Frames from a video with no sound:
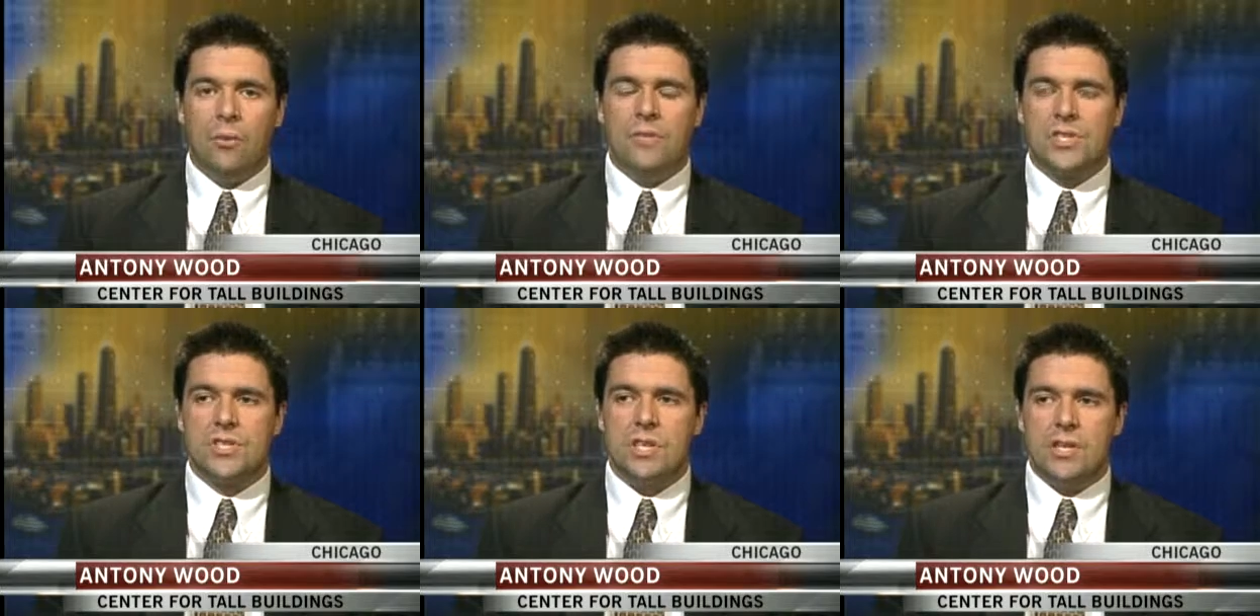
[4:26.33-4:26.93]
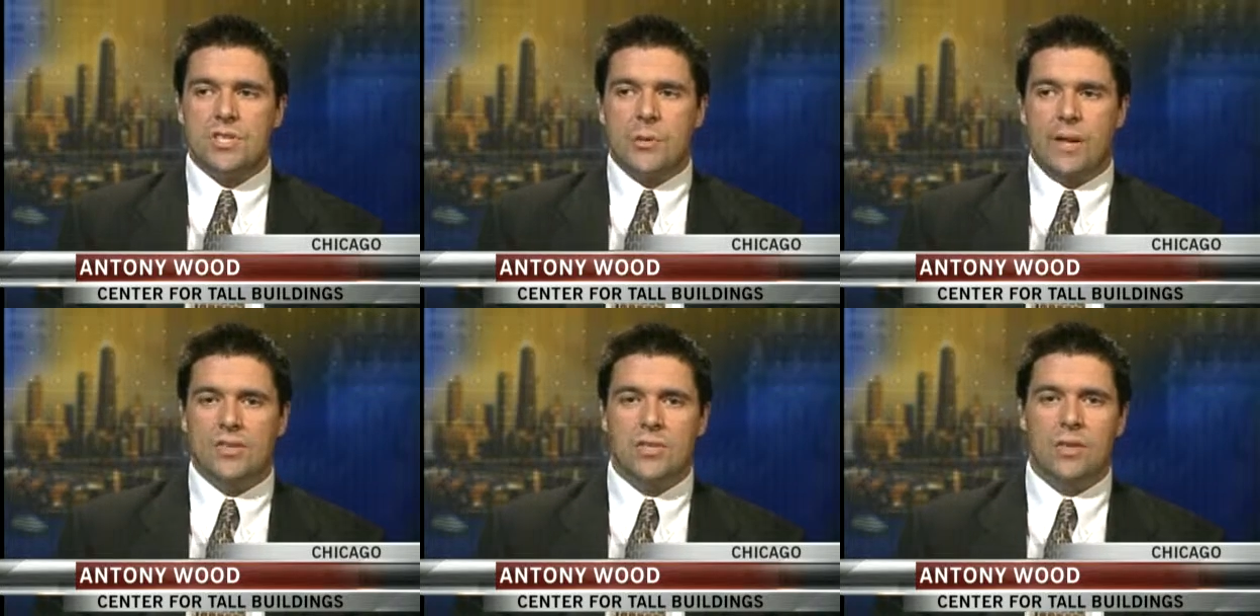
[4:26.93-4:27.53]
overseas, to
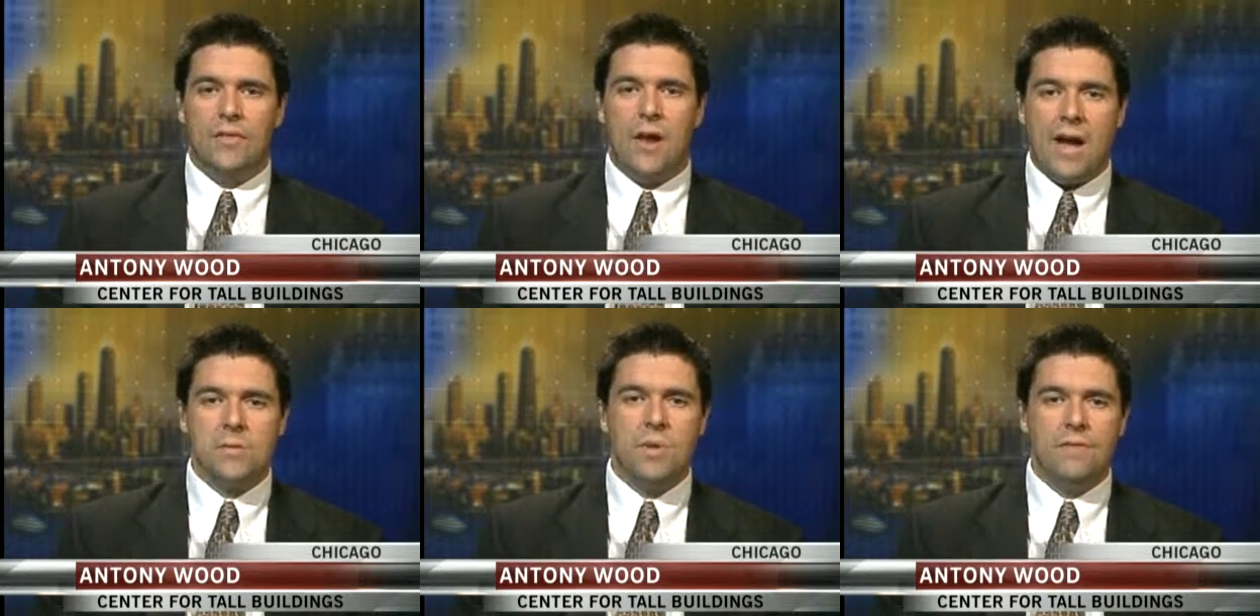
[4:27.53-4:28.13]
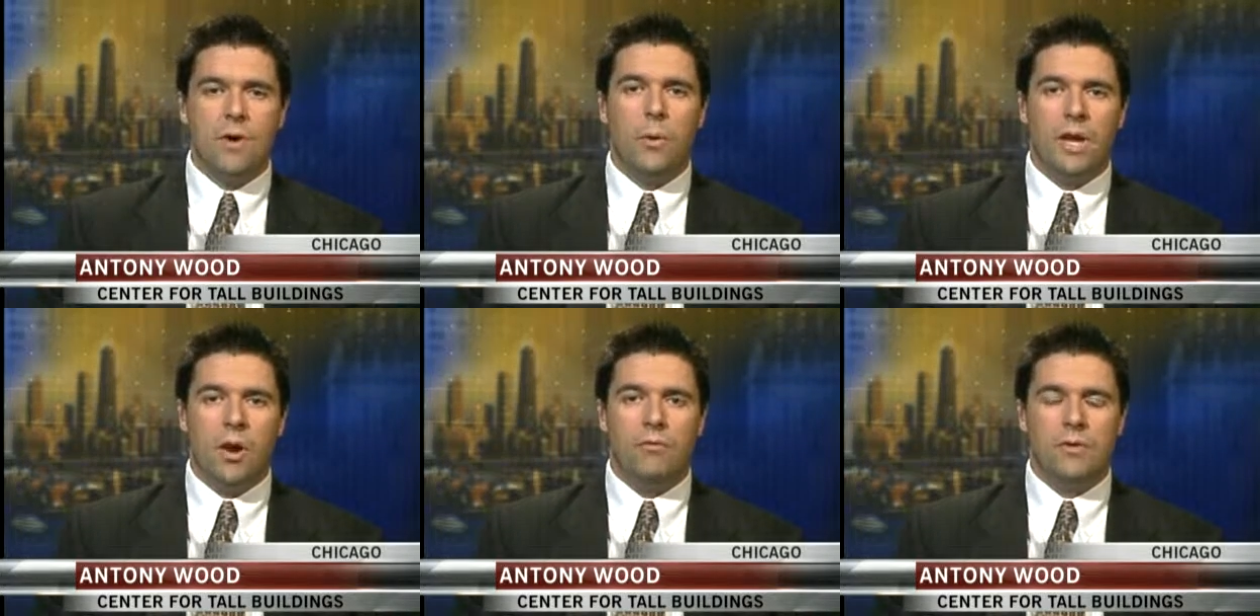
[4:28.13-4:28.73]
answer that there has been a vote
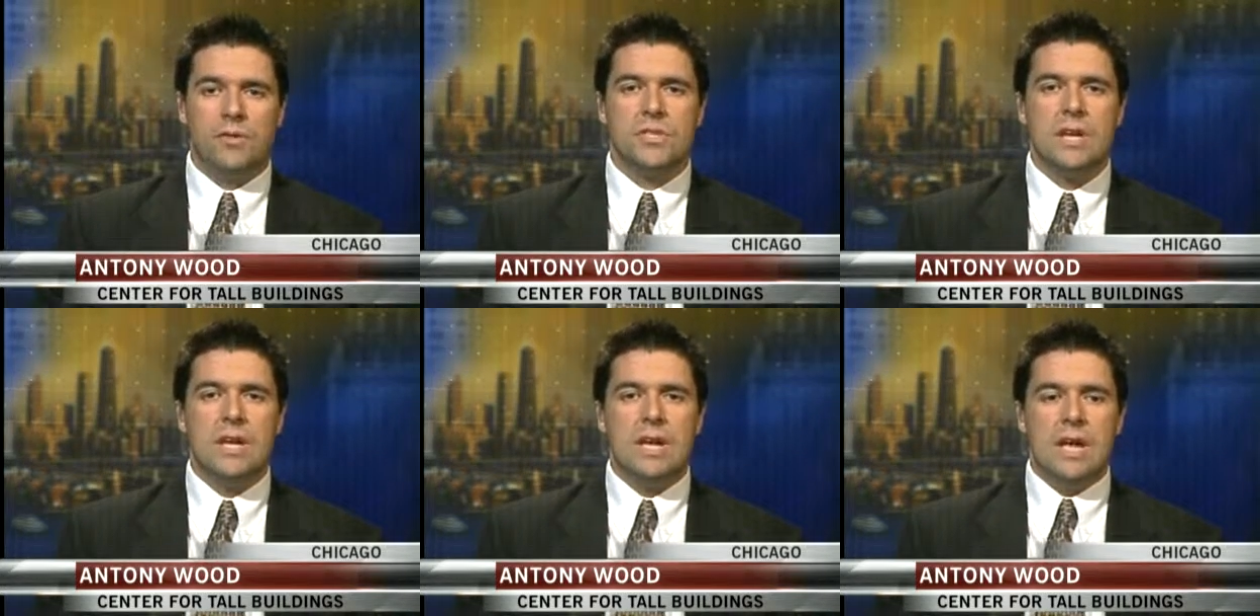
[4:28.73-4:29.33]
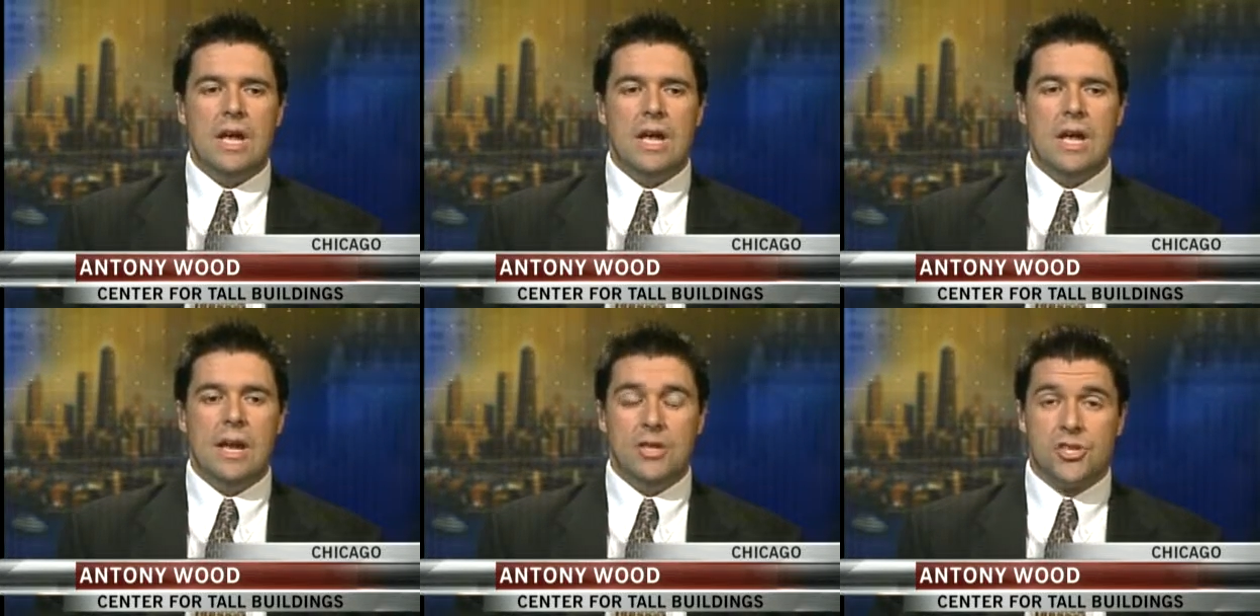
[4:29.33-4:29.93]
in confidence
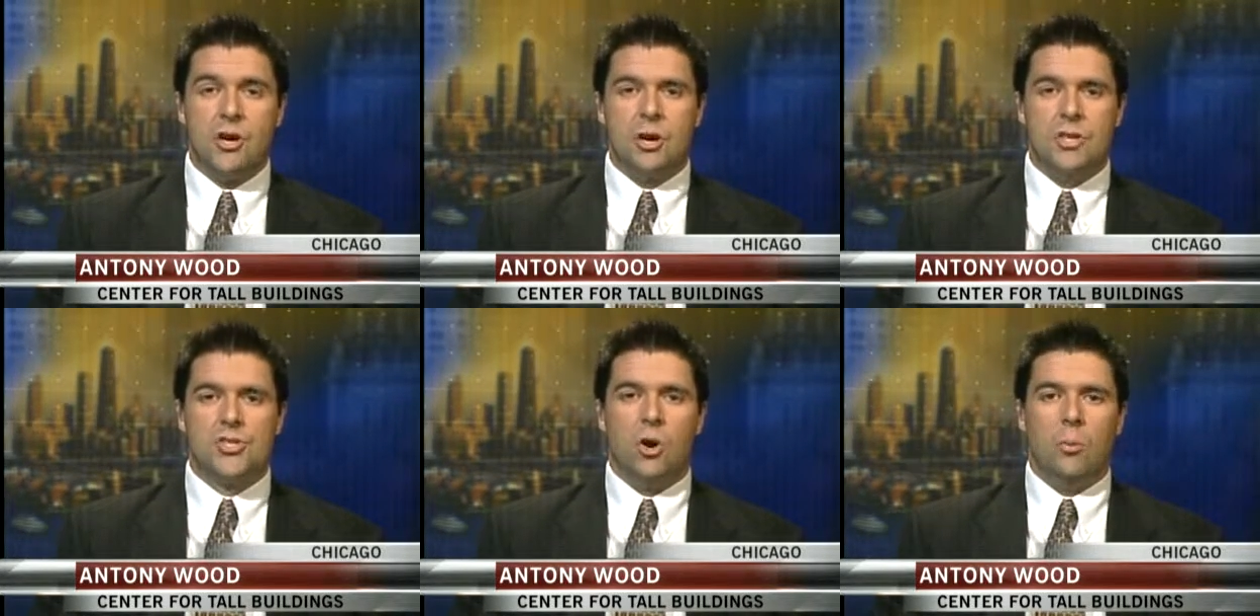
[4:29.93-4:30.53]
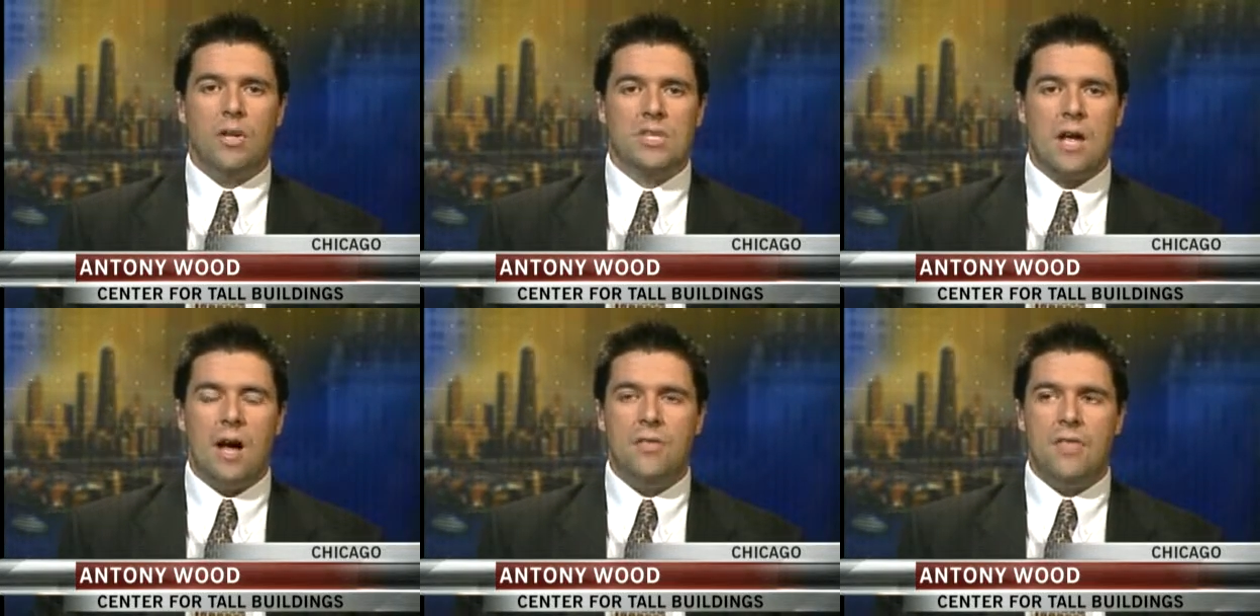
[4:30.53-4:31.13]
in tall buildings.
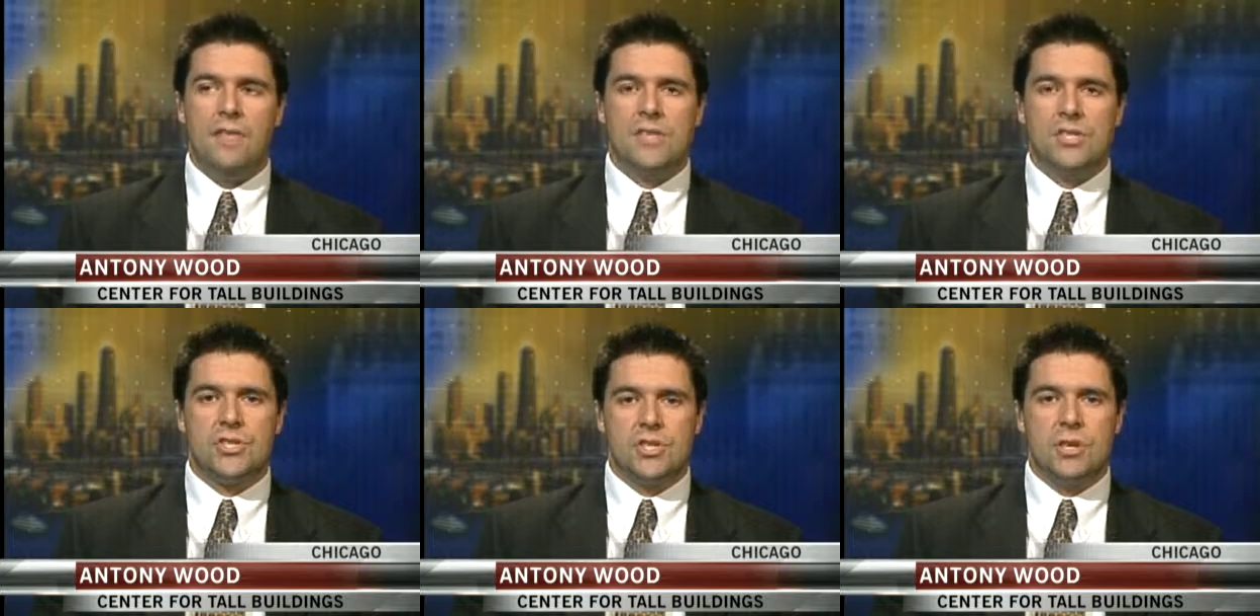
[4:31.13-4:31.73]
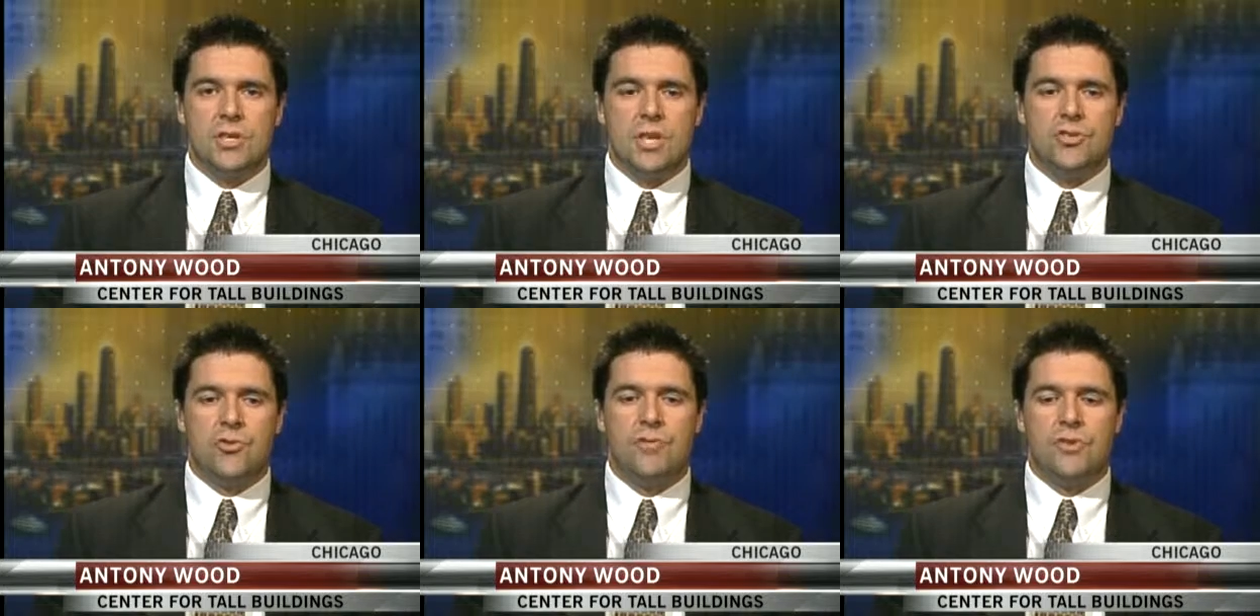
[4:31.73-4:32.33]
I think this is
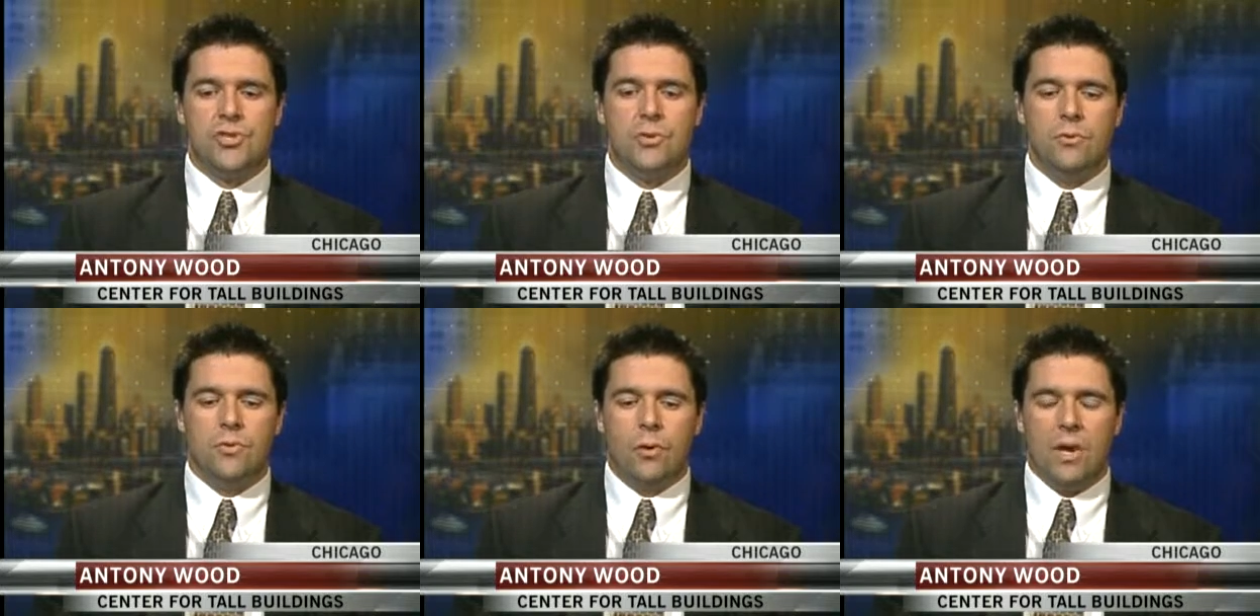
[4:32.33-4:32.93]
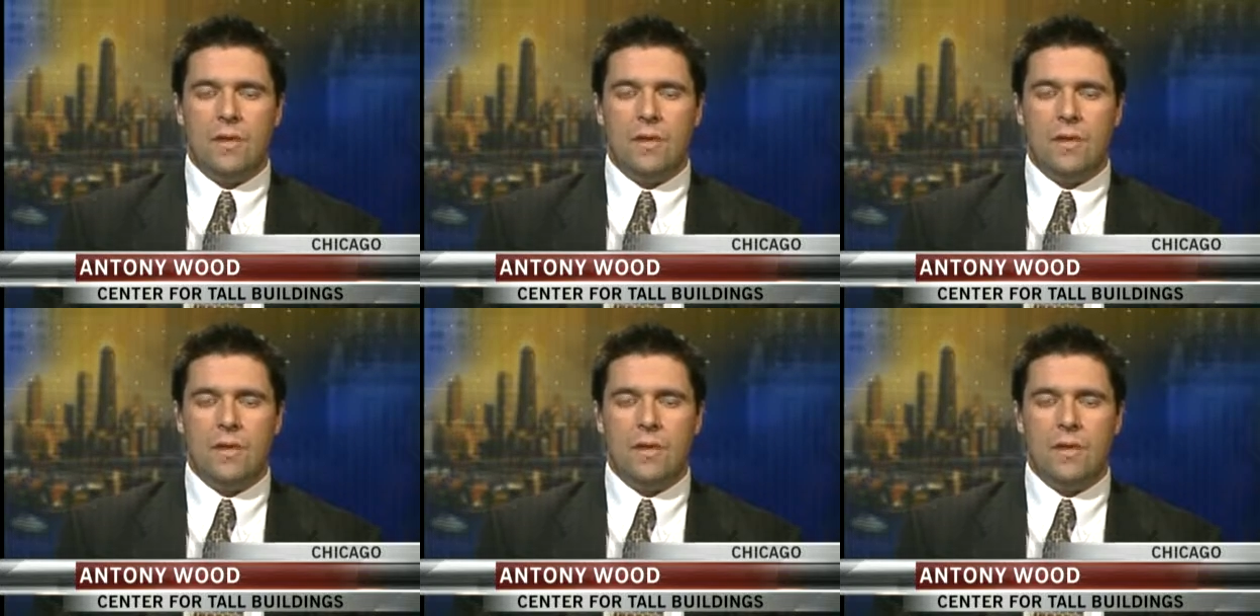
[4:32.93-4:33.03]
driven twofold.